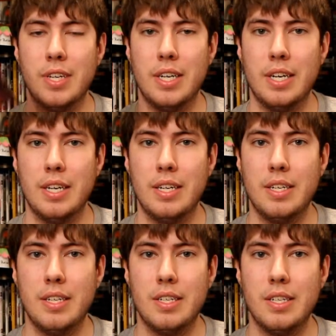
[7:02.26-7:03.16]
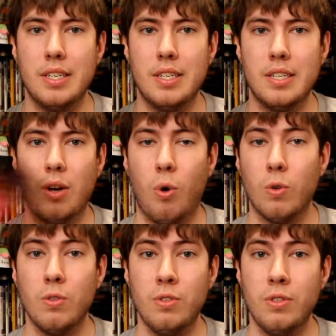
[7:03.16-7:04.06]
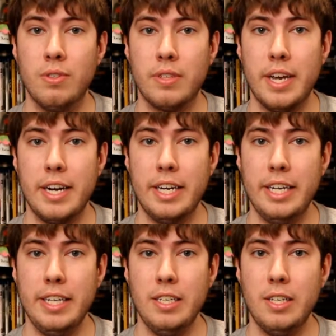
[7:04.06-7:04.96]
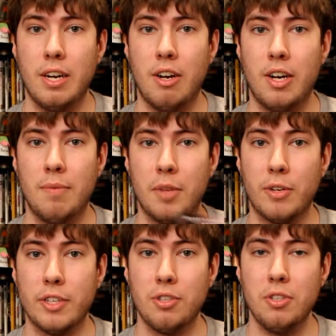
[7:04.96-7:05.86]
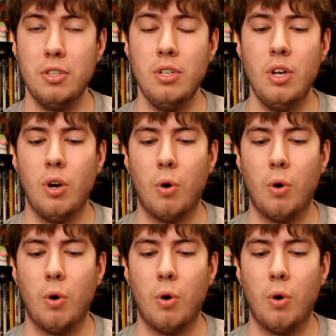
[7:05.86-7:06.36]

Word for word: uh, old Carrie, um, the original,